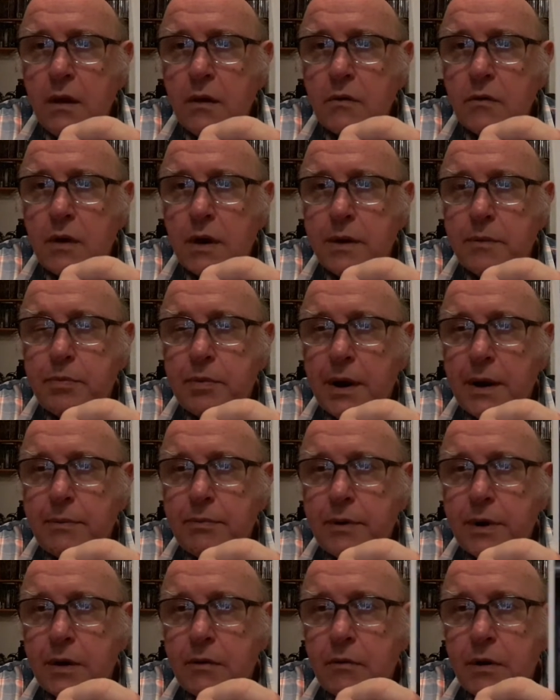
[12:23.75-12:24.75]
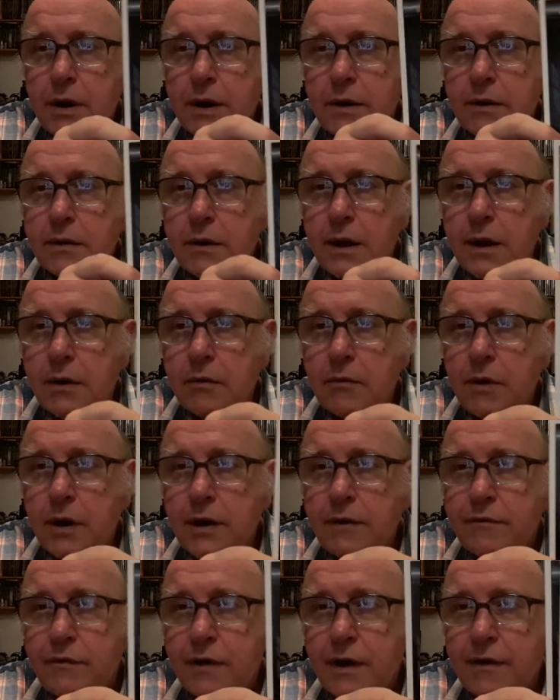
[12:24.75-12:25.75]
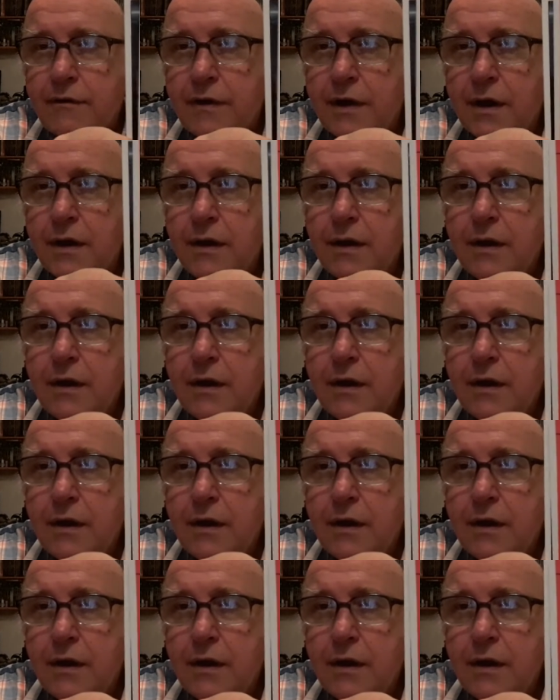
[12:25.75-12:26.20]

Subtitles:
Rape, Date, Room Forever.